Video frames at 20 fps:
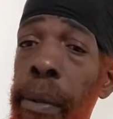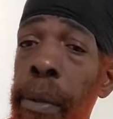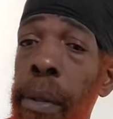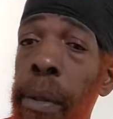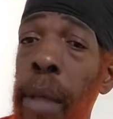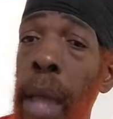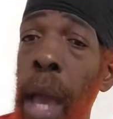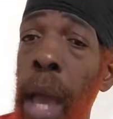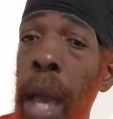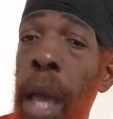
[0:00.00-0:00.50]

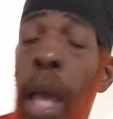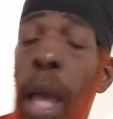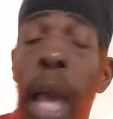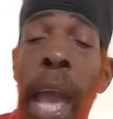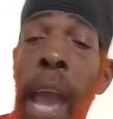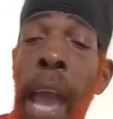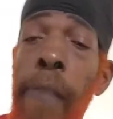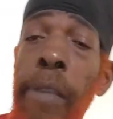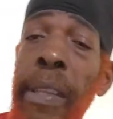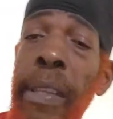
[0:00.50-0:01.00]
Yeah,
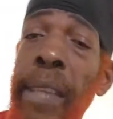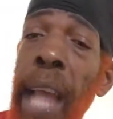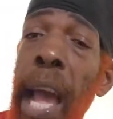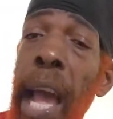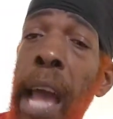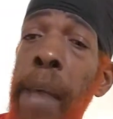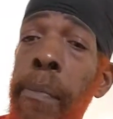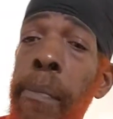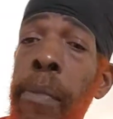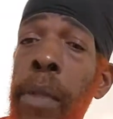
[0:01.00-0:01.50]
every
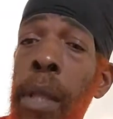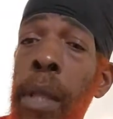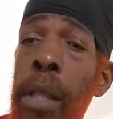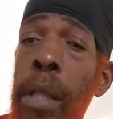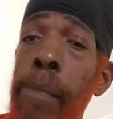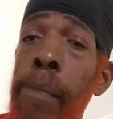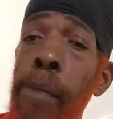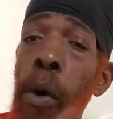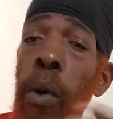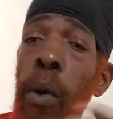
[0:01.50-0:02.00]
time
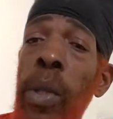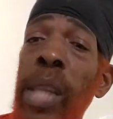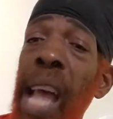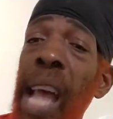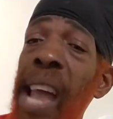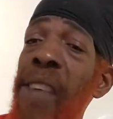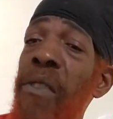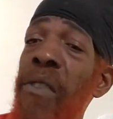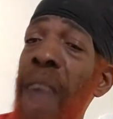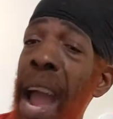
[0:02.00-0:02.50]
the Most
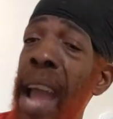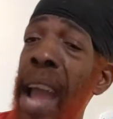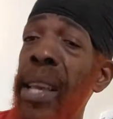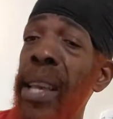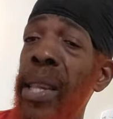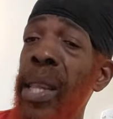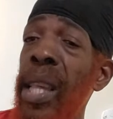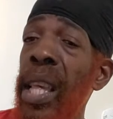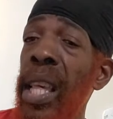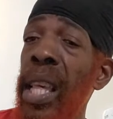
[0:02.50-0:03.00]
High
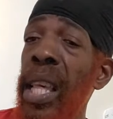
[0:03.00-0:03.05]
rise,